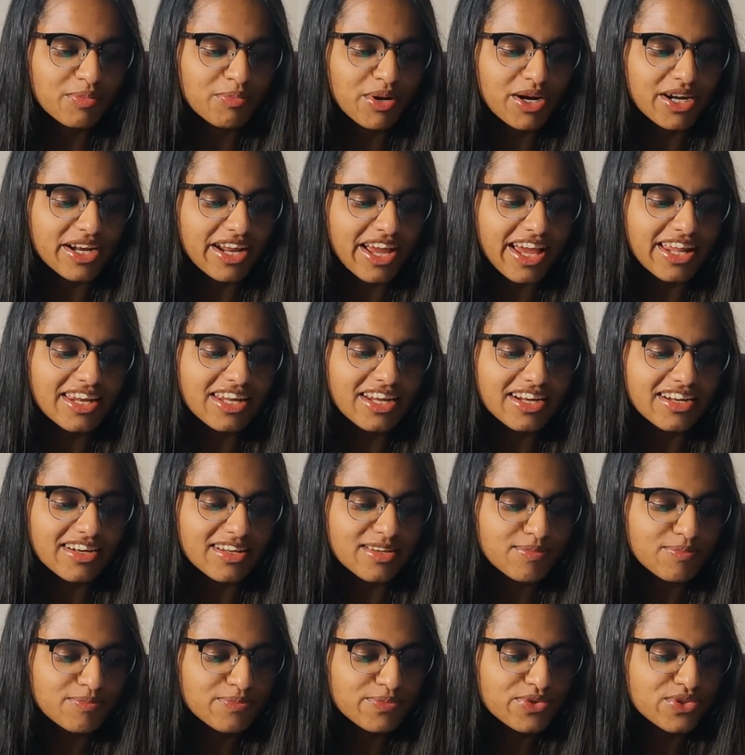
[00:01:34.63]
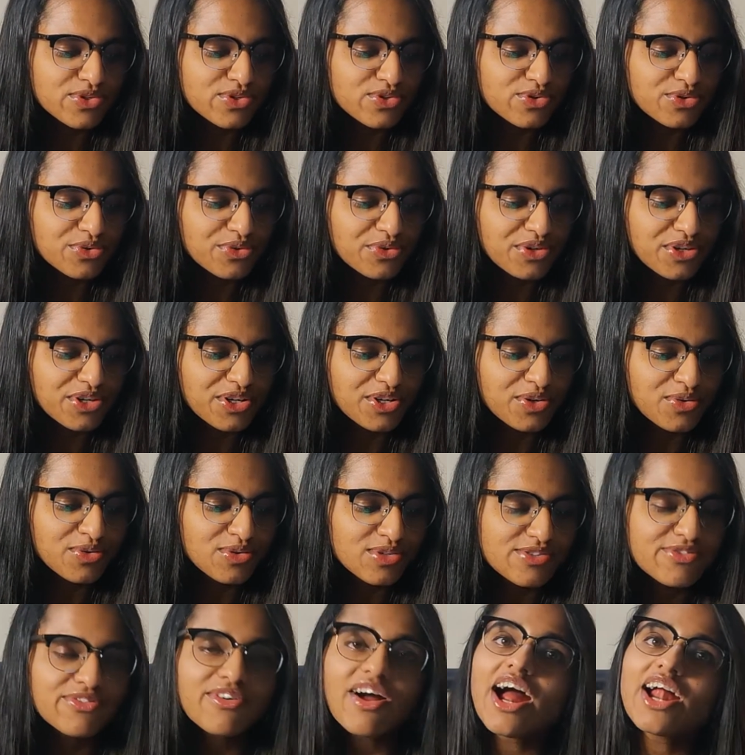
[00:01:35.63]
but any tips to
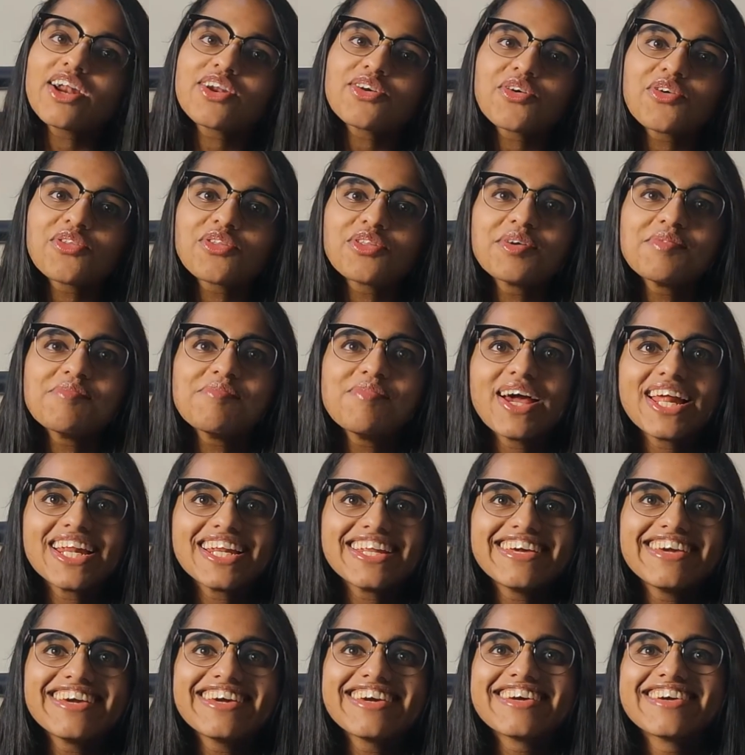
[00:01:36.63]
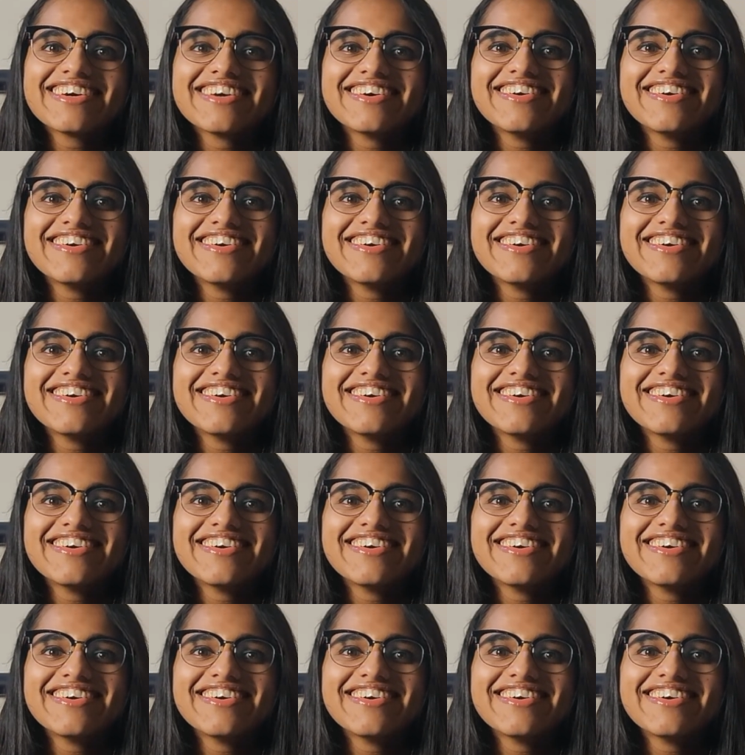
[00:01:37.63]
reduce fat on the belly?